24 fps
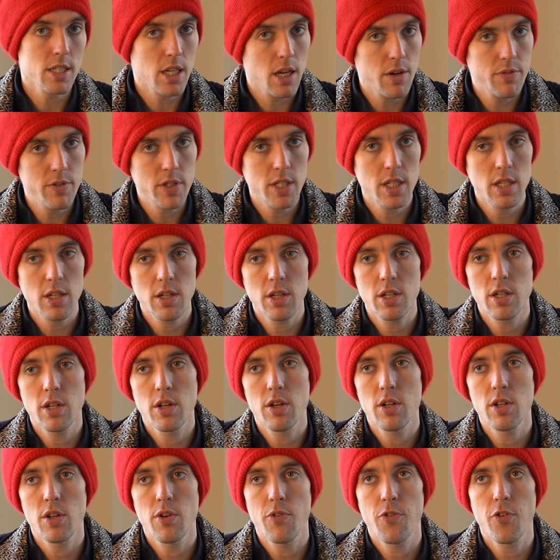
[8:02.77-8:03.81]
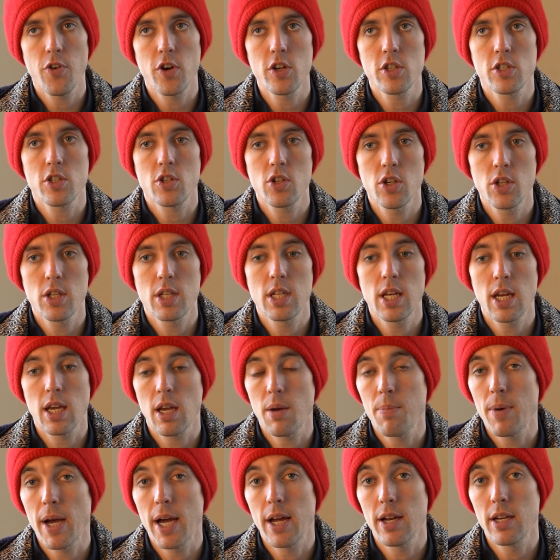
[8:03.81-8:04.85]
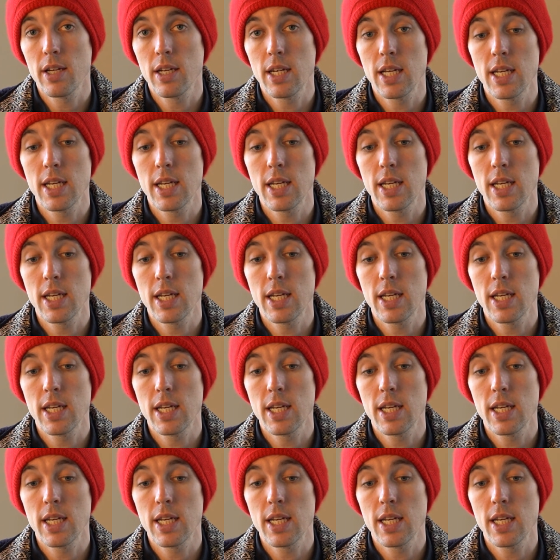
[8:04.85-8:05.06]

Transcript: obviously the first good thing about it,